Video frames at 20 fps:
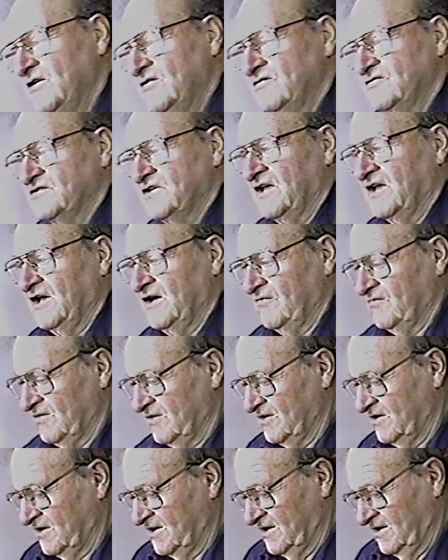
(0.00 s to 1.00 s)
used to have
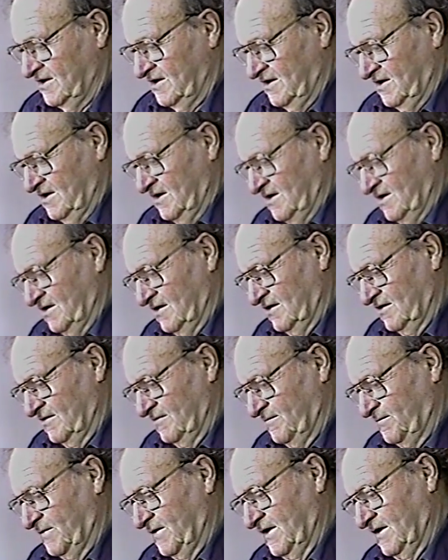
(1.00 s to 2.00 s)
a
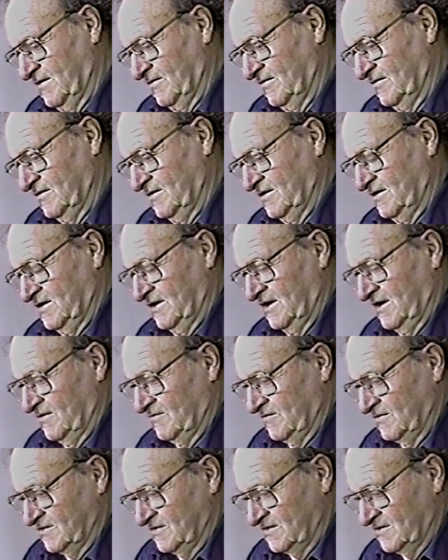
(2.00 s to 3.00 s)
lard pail, and that
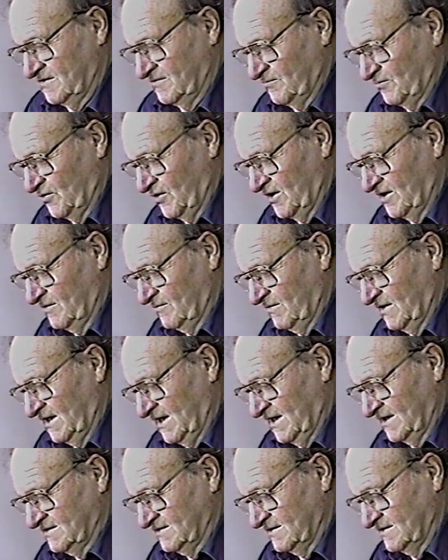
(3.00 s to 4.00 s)
was bread and
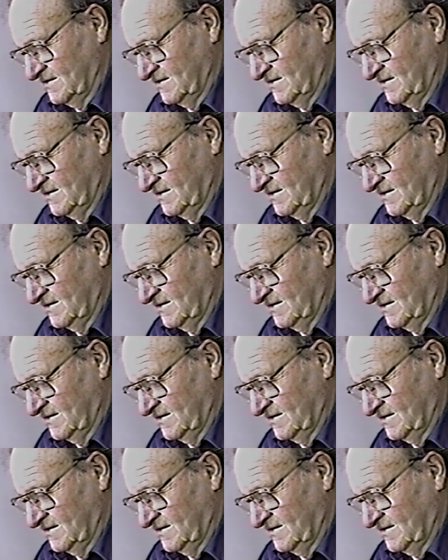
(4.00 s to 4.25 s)
molasses.